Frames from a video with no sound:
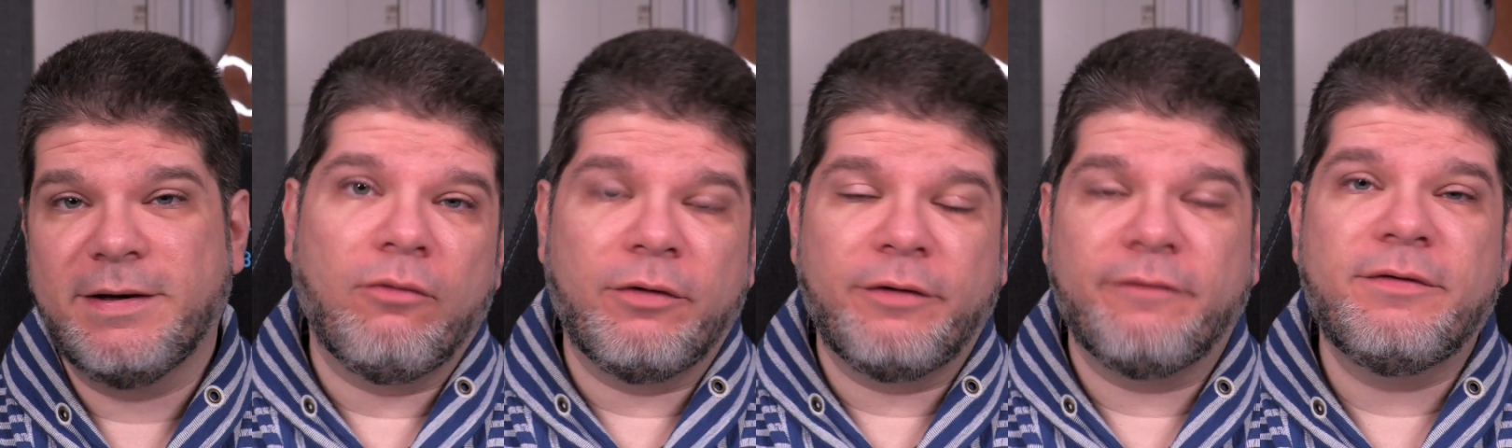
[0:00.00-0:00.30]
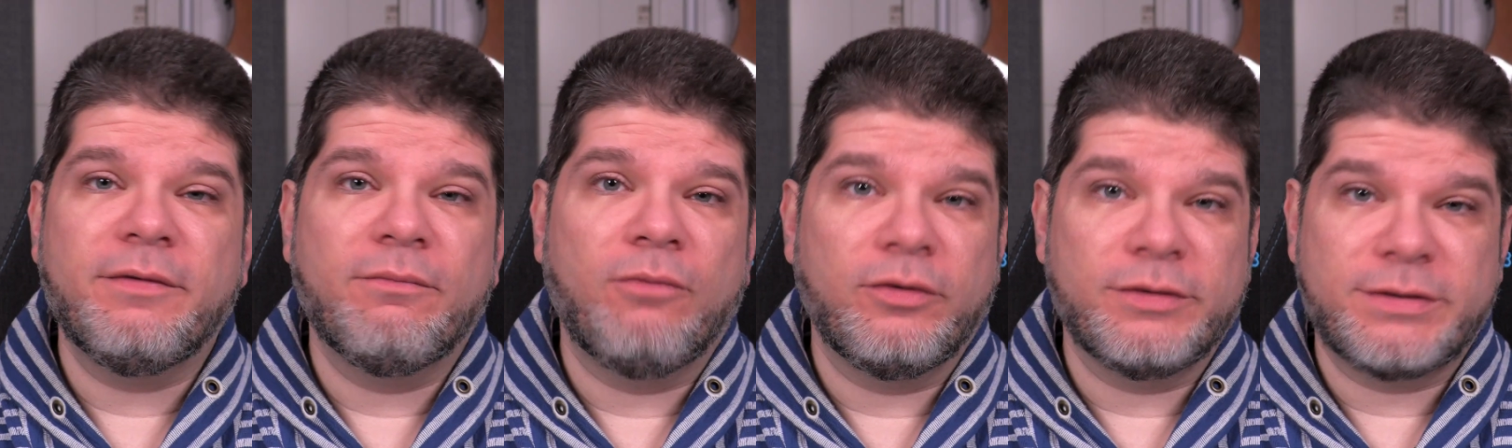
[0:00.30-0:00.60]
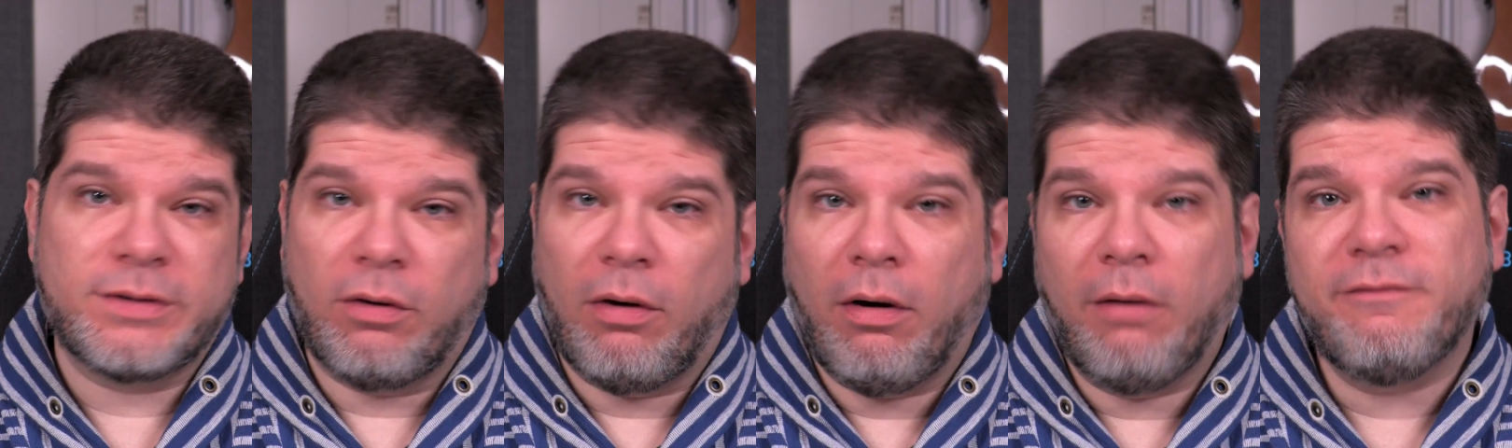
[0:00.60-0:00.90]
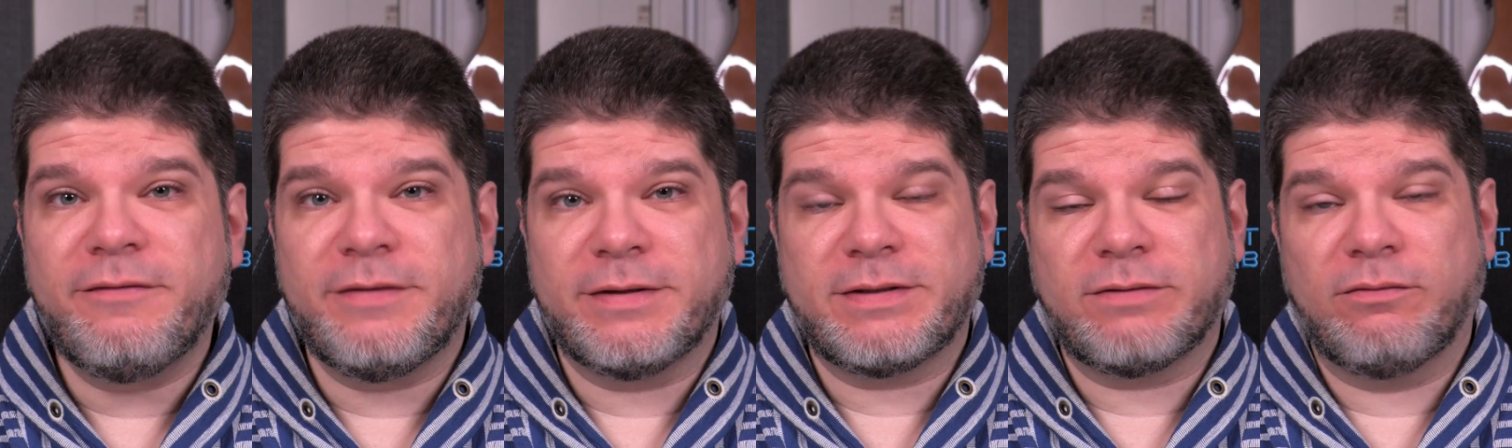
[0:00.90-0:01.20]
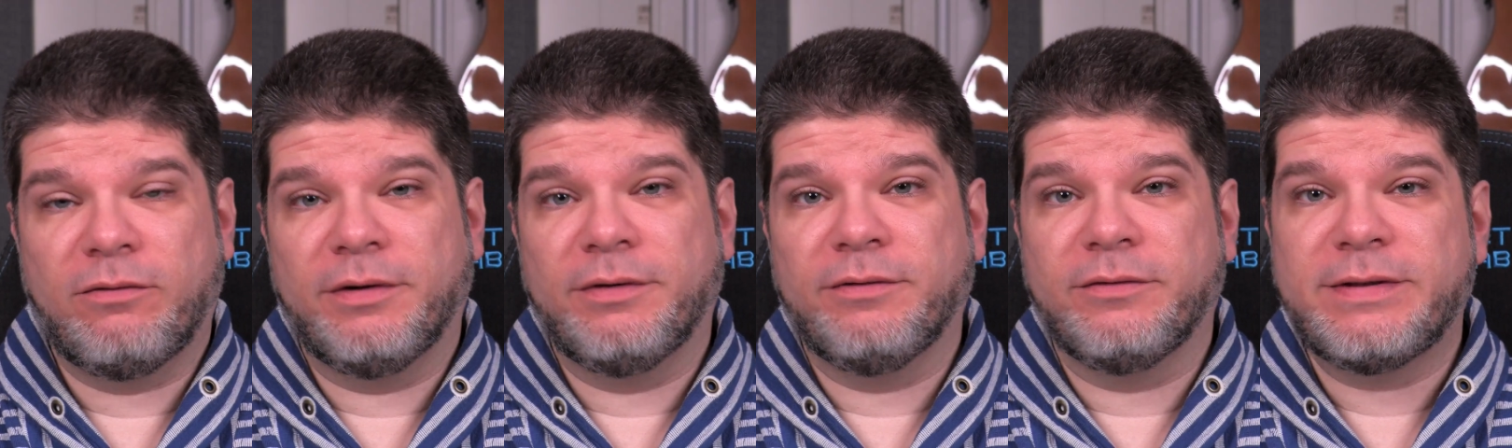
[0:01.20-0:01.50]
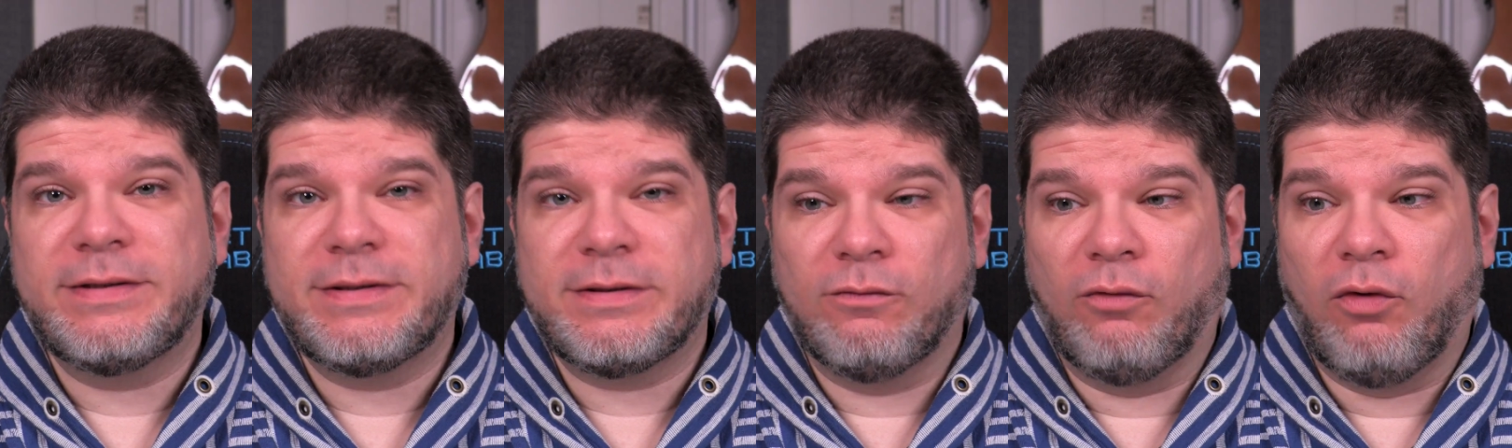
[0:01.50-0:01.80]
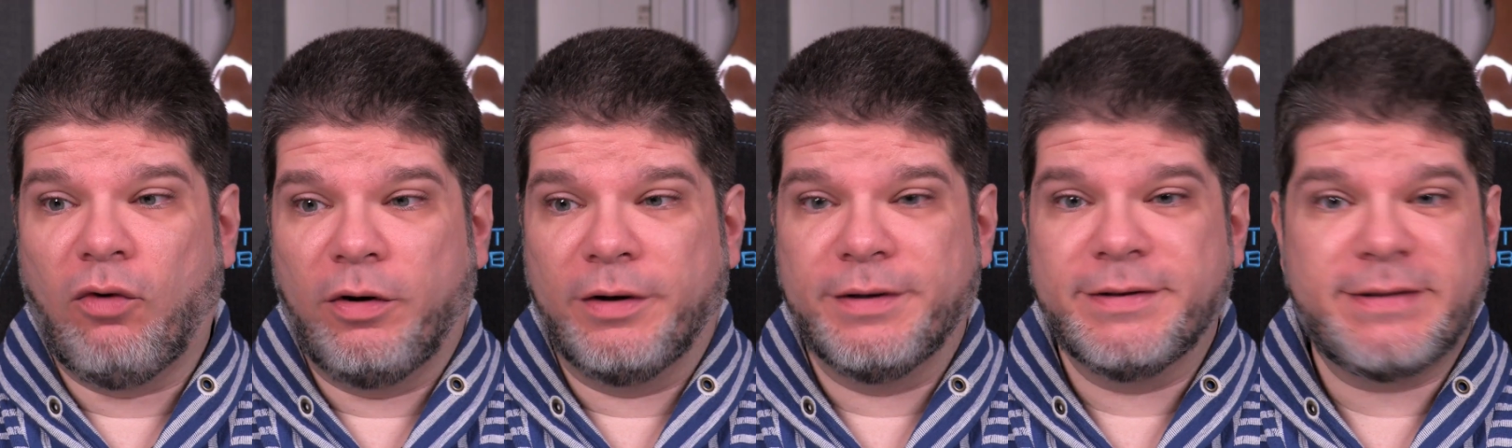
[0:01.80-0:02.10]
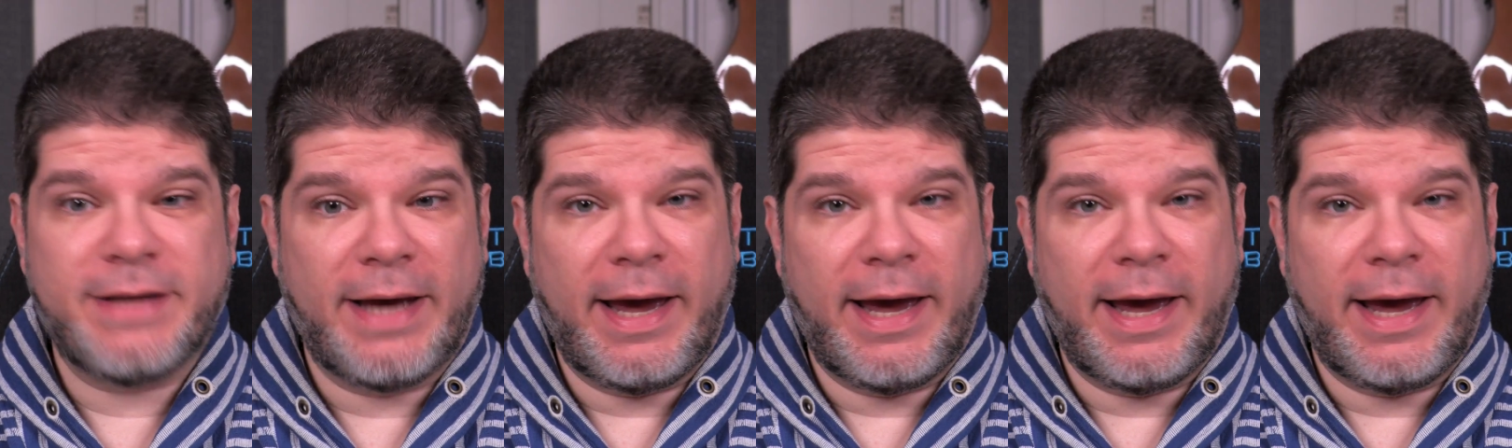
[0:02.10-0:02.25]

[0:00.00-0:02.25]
one of the most obvious ones was